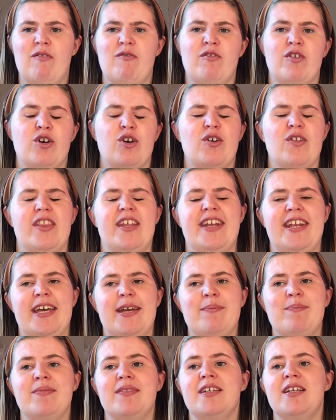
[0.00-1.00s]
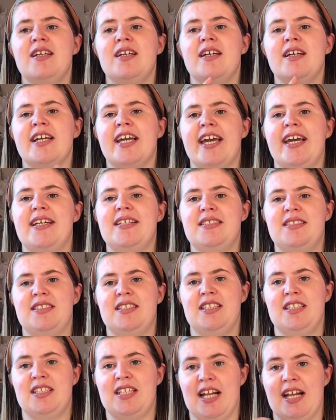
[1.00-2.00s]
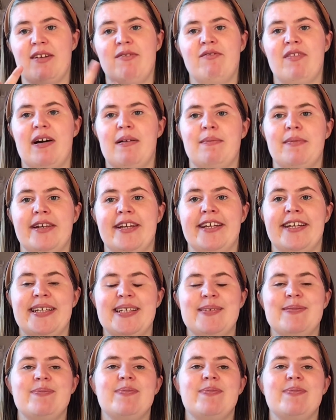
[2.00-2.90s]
forgot the name, Casey's, like, family,